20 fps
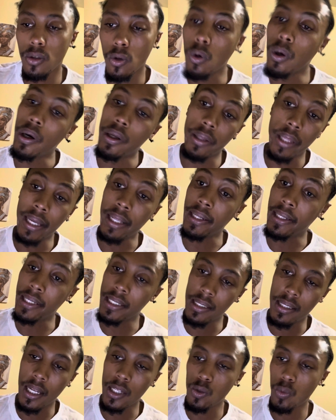or at
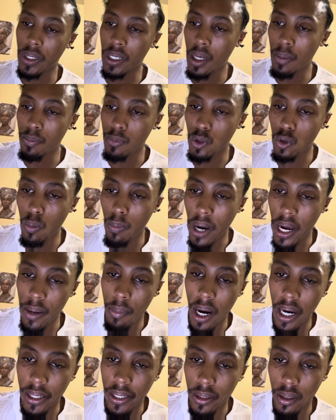least that's what comes to my
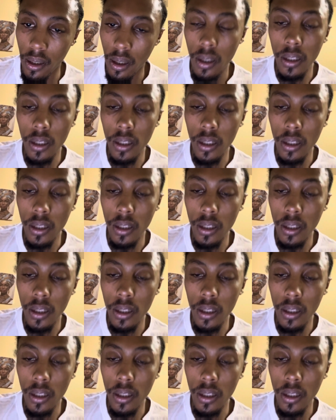mind.